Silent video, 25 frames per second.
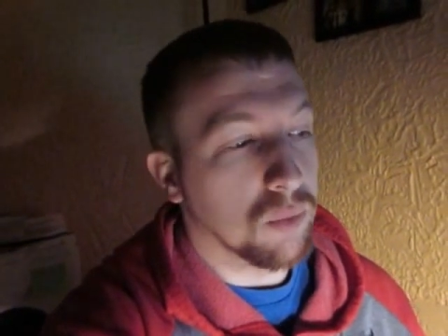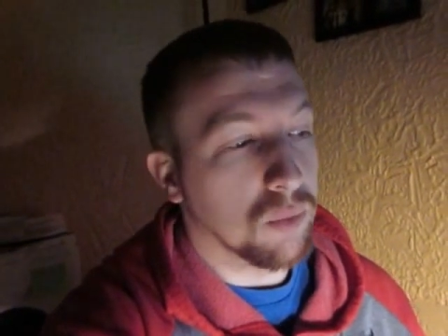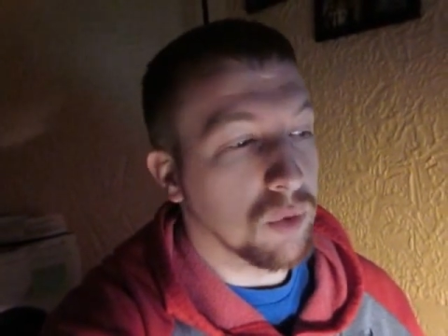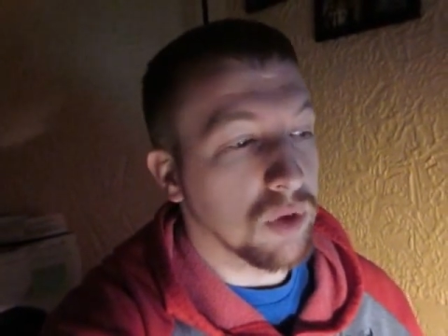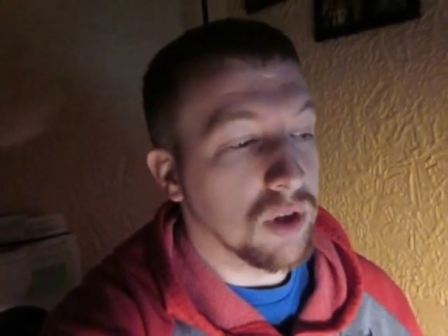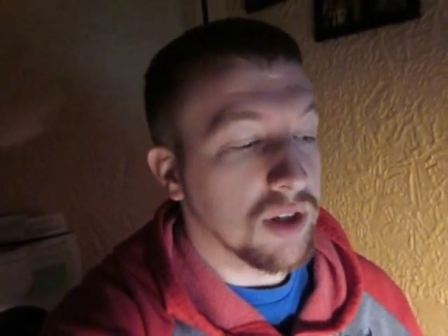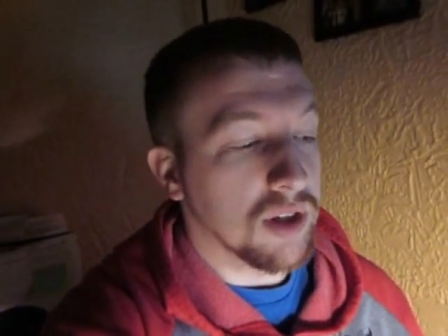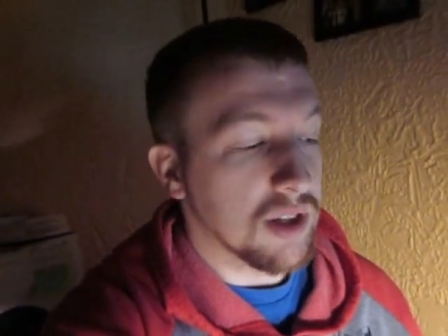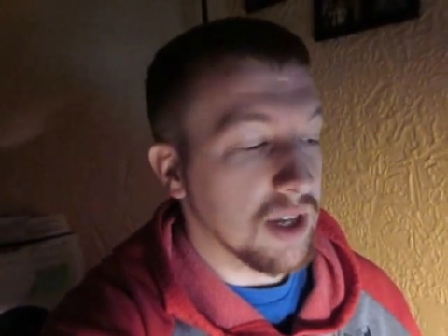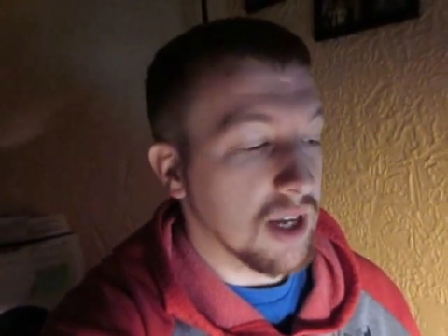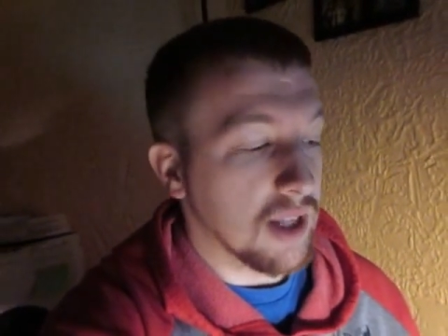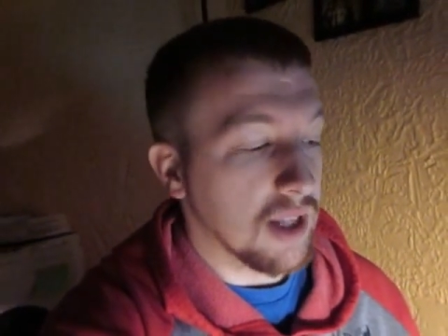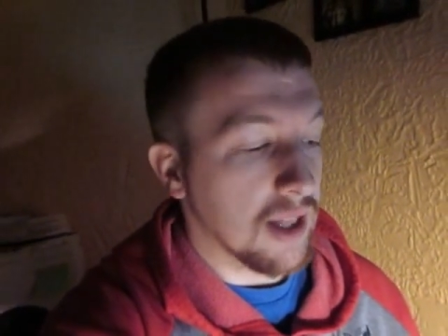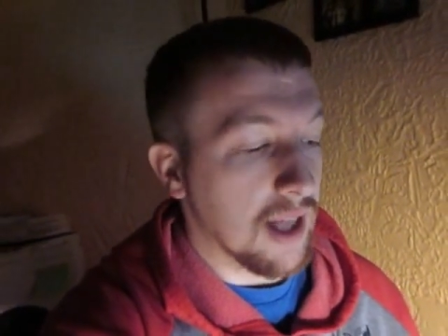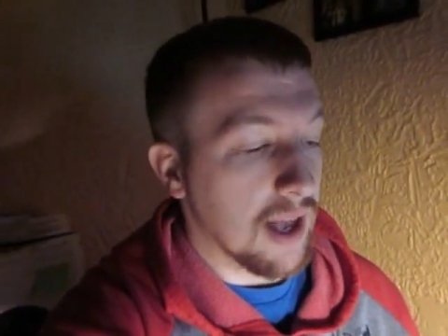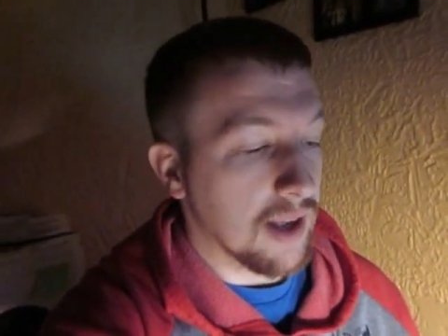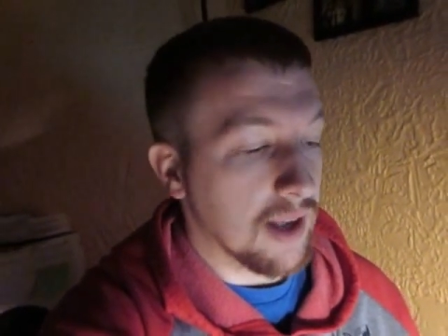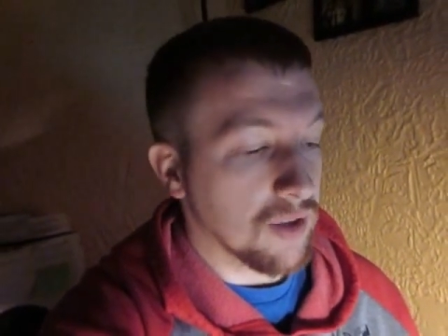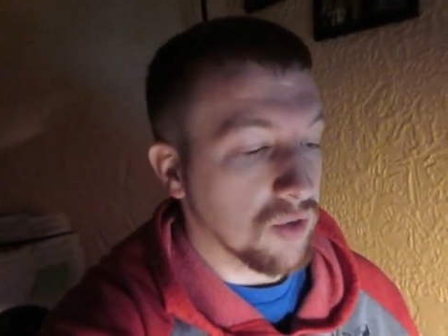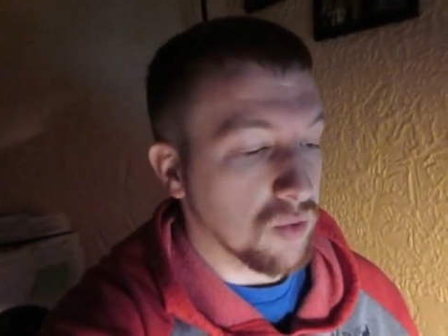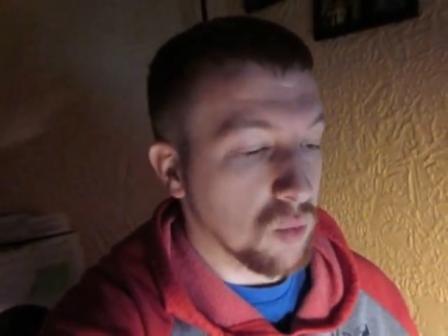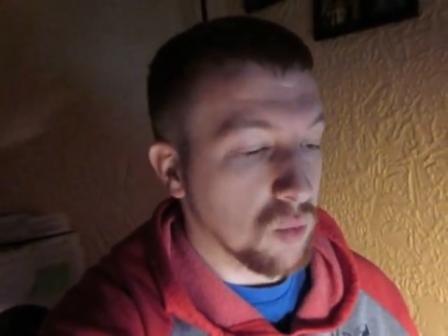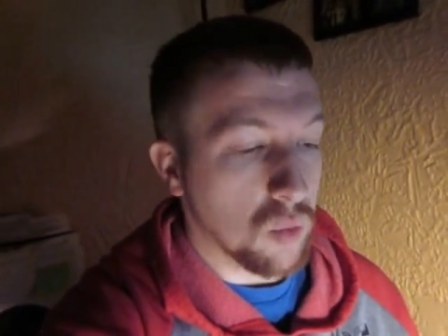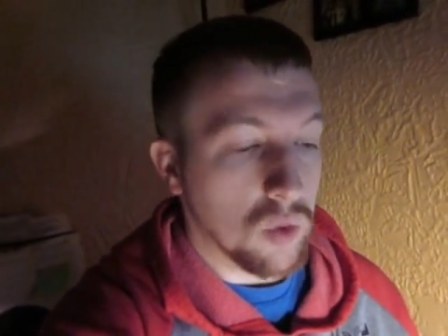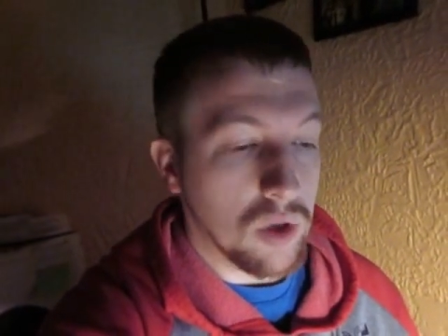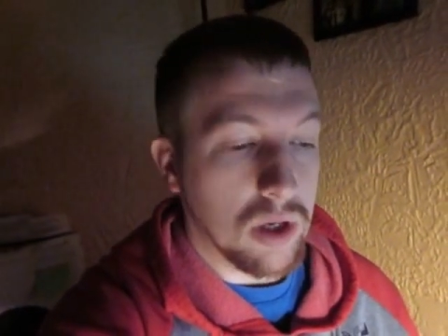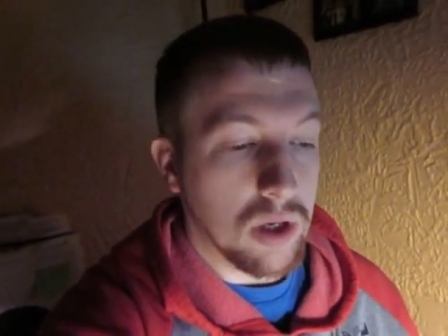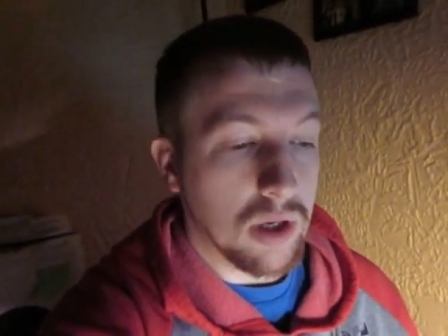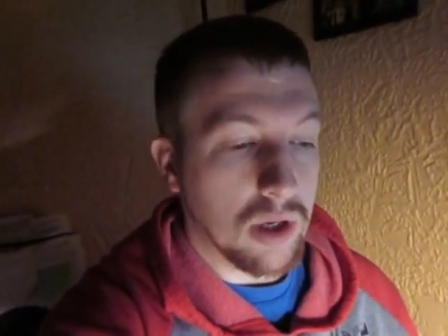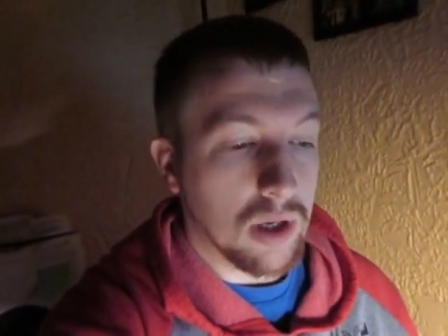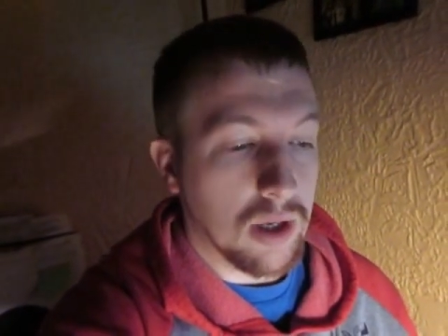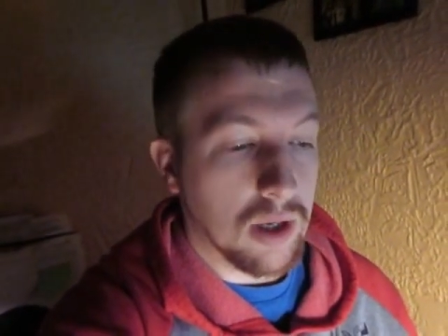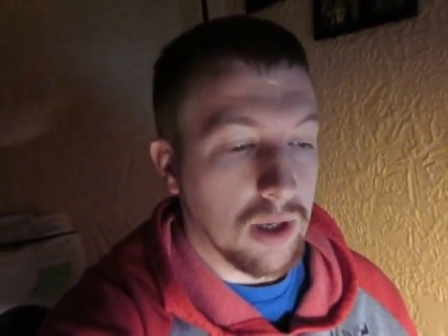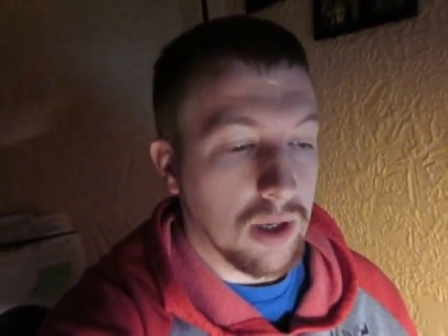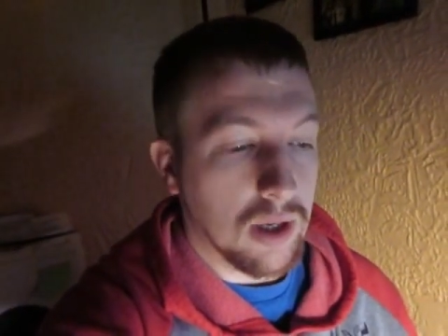Released that last week,